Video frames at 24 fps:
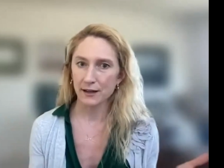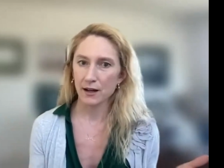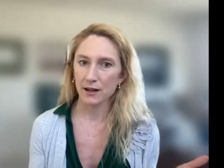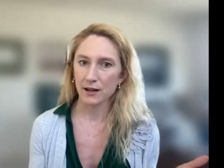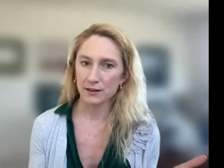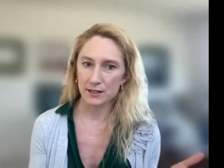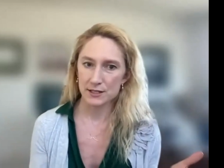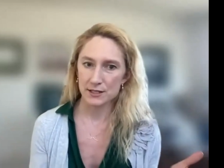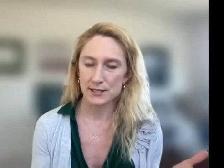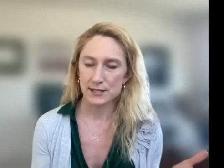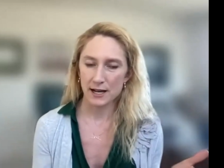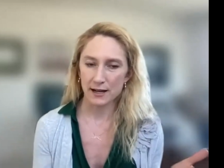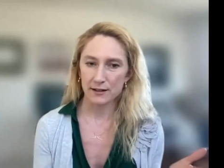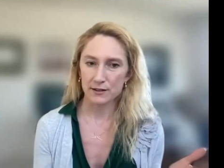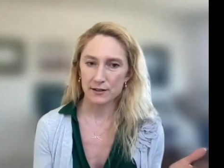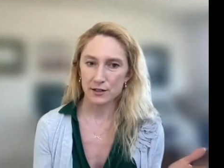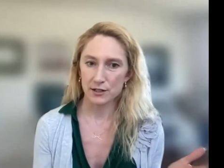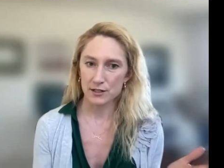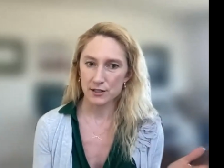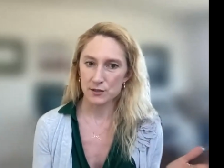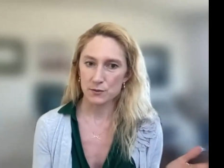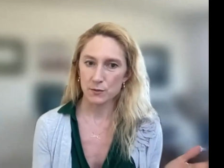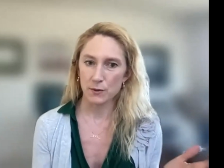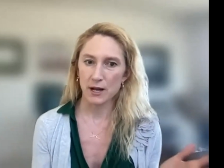on the
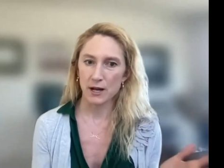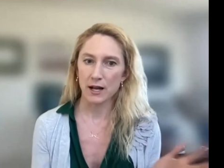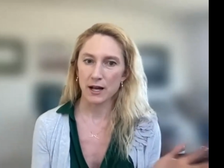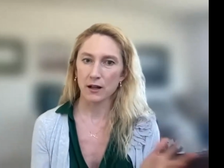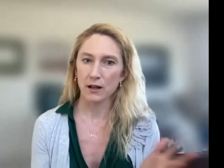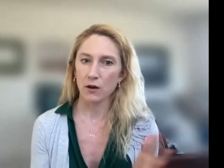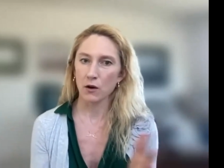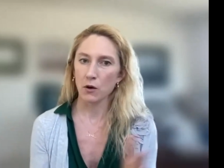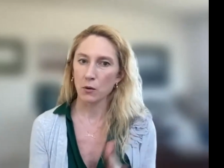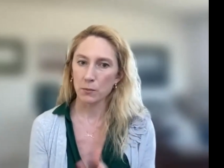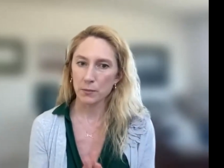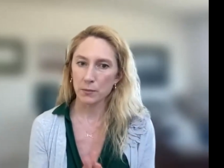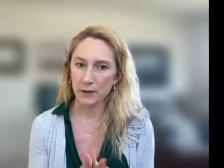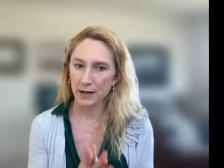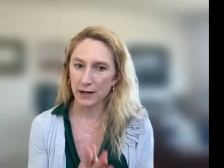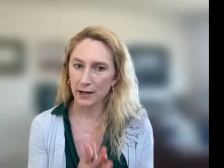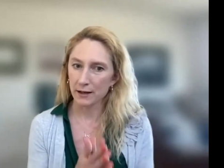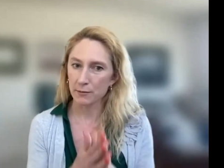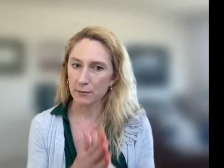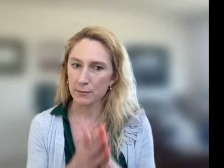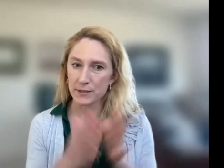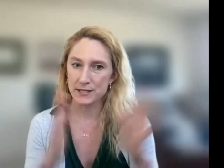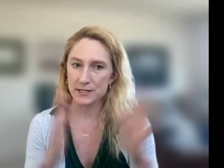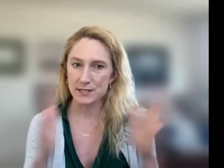sector as well,
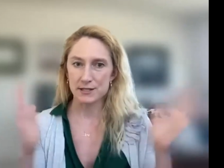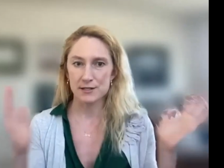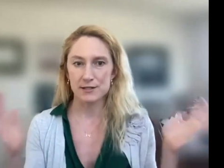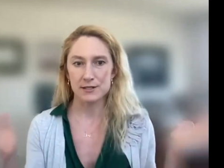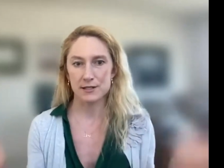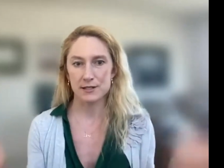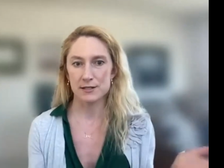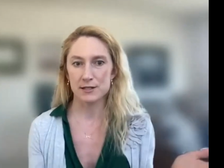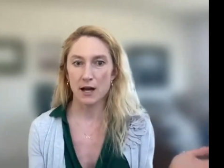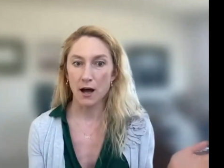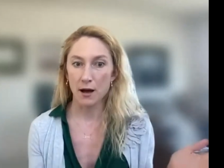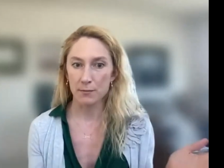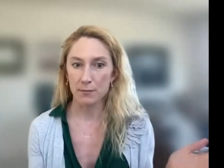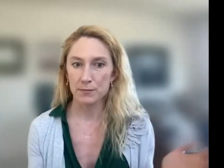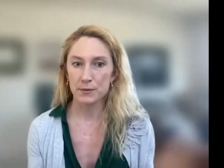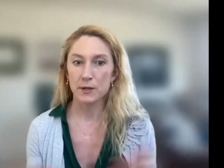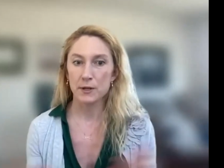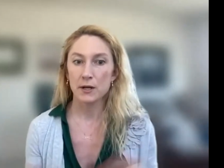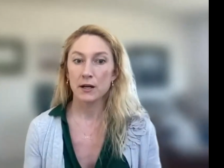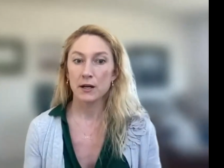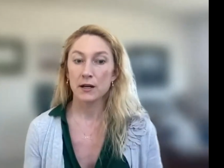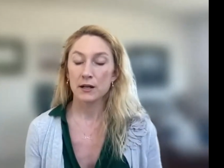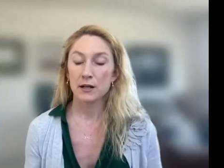opening businesses up